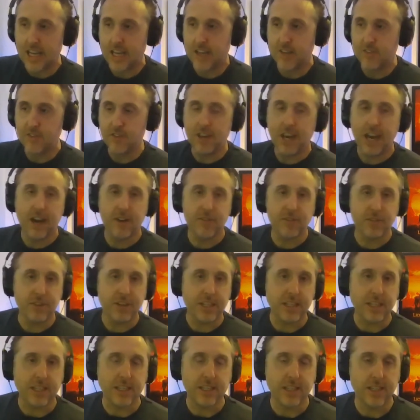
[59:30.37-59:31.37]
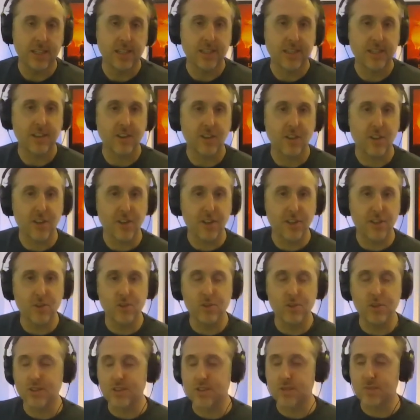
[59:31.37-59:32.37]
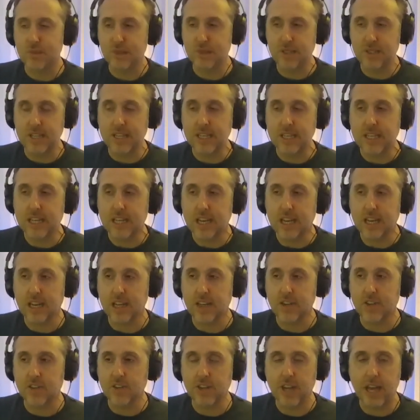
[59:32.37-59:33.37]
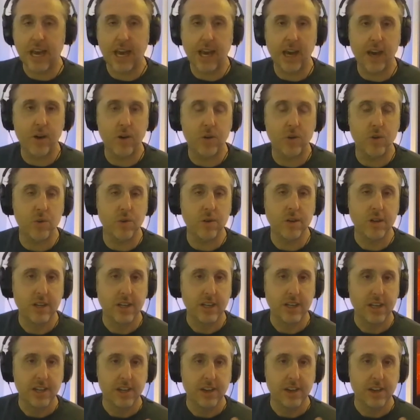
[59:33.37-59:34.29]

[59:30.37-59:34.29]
if you have any thoughts, particularly on how